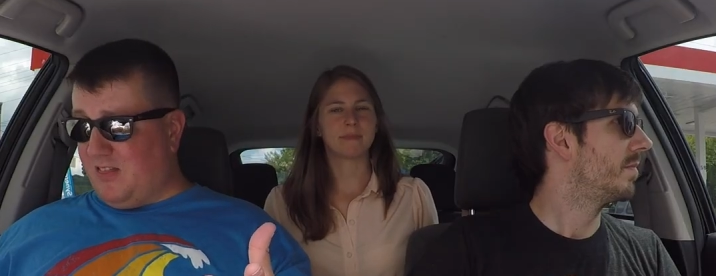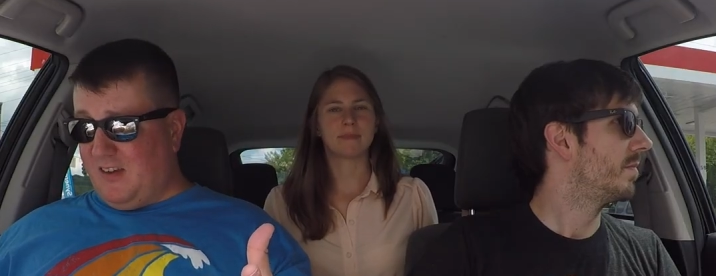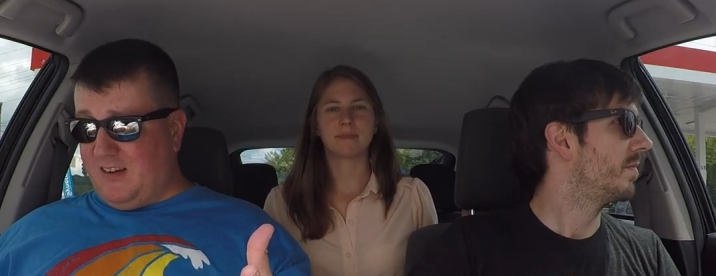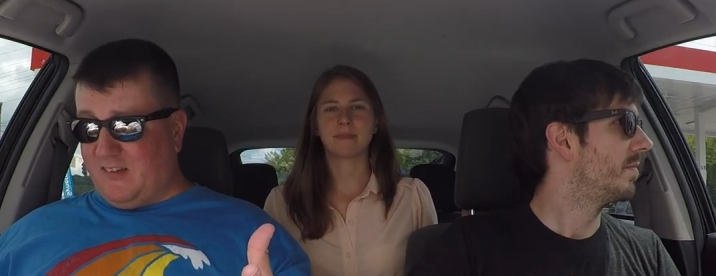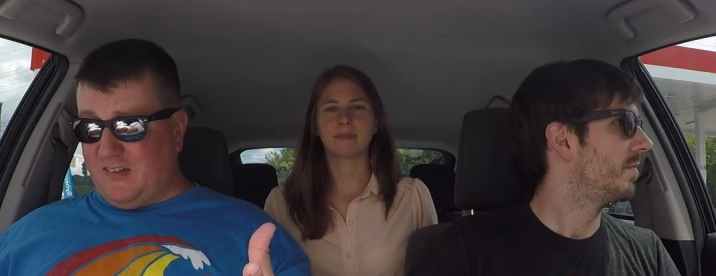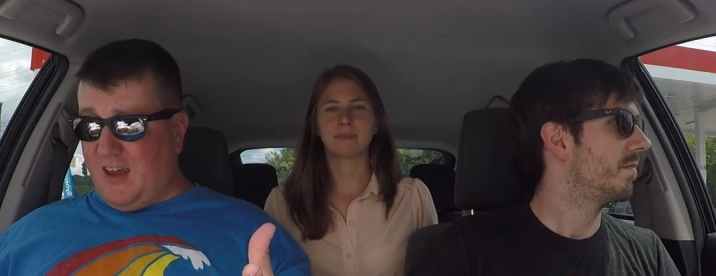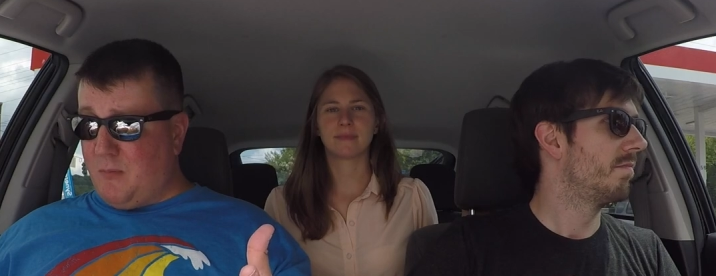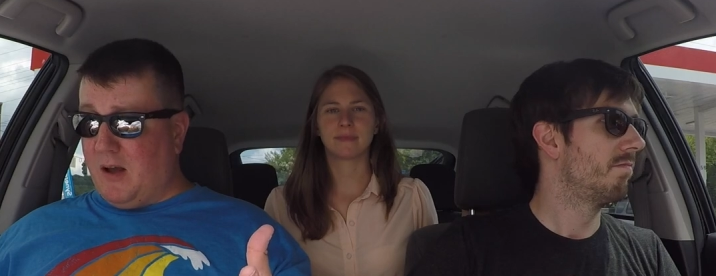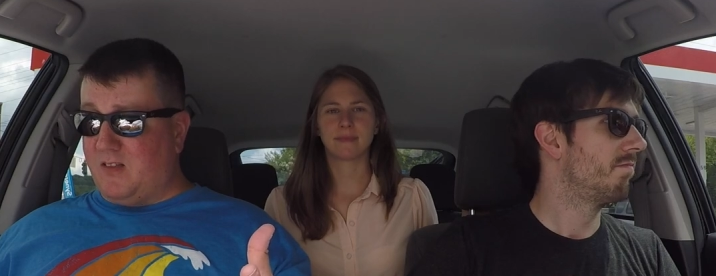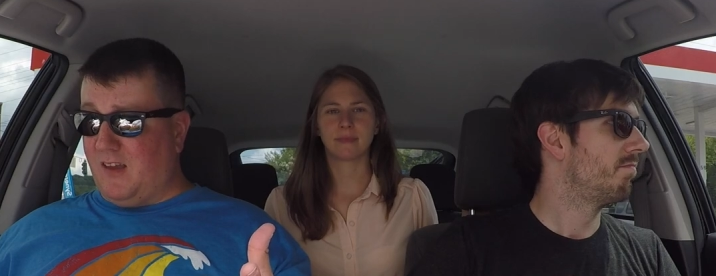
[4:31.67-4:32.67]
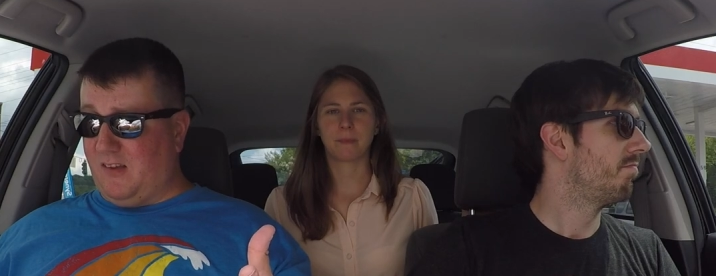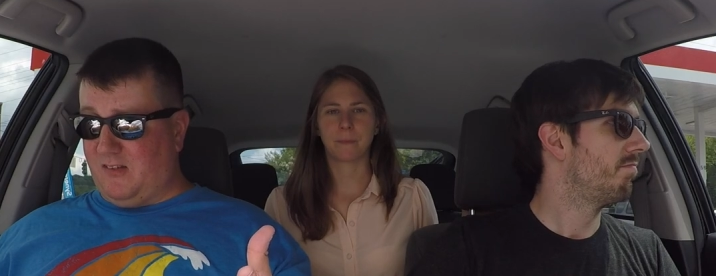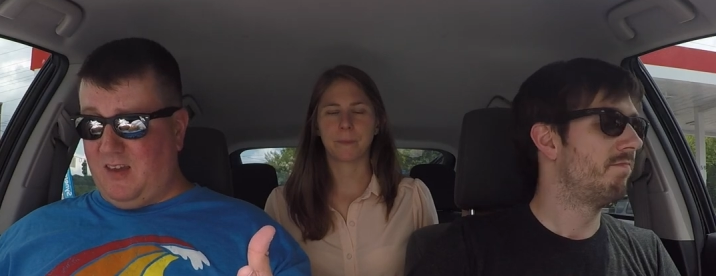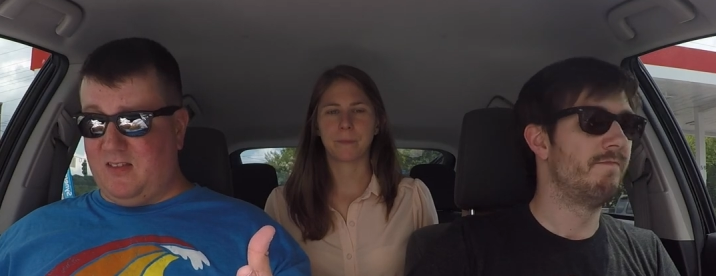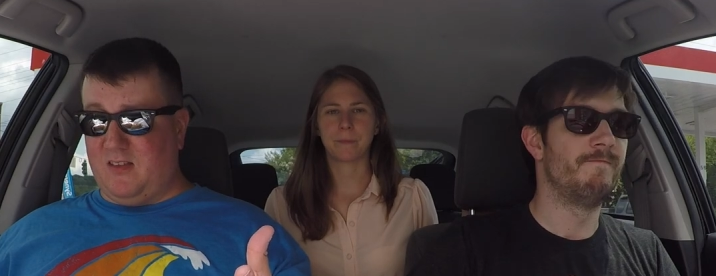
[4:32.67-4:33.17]
Speaker 1: thing to say about
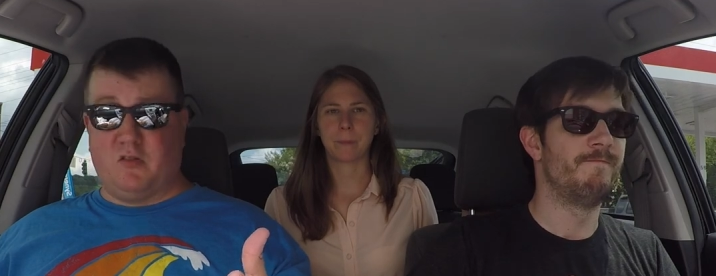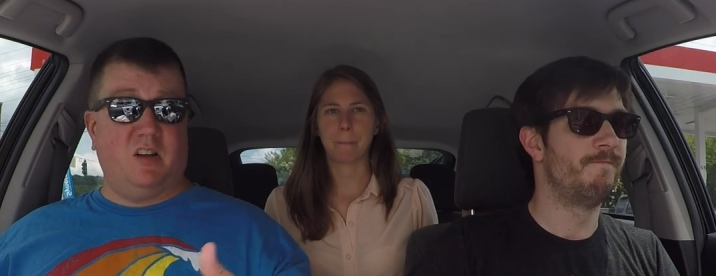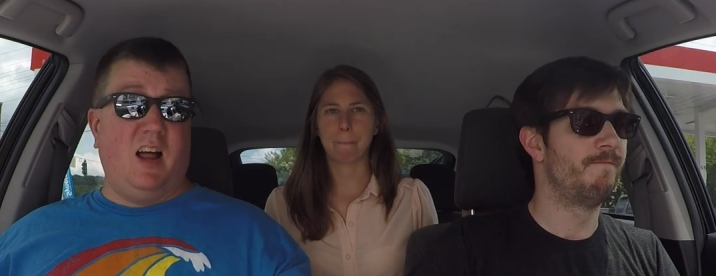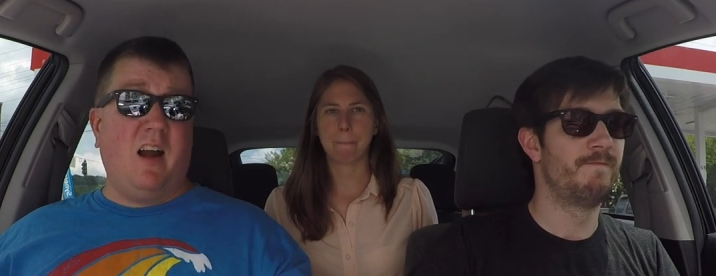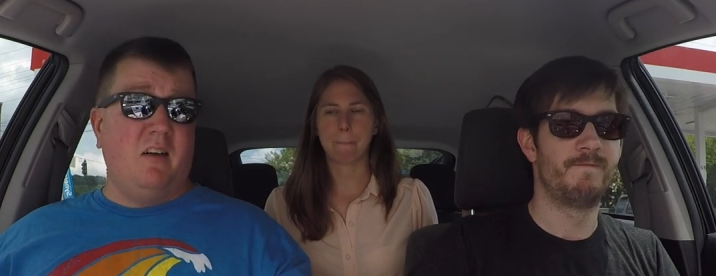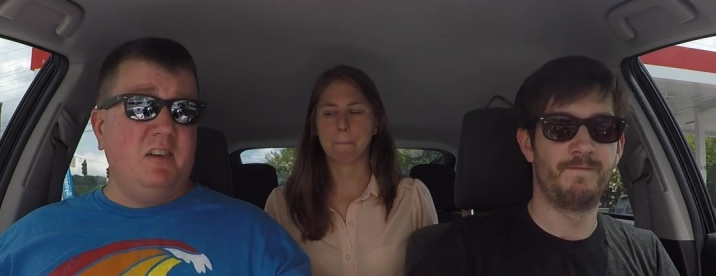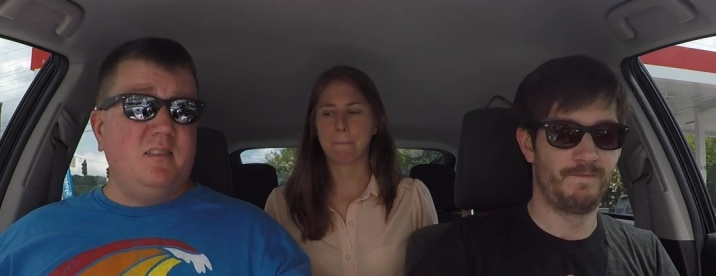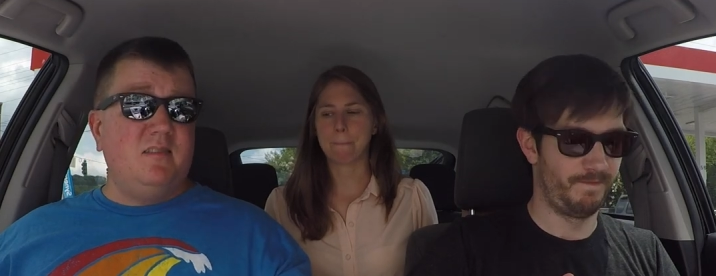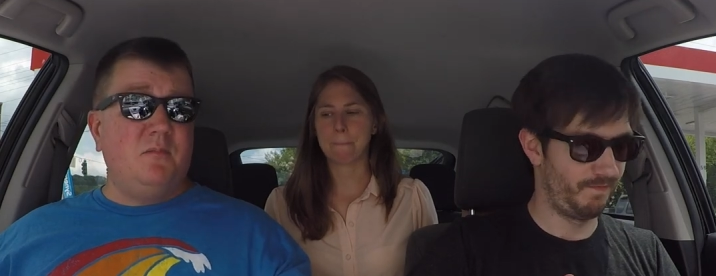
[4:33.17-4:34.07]
this. There's a lot of it.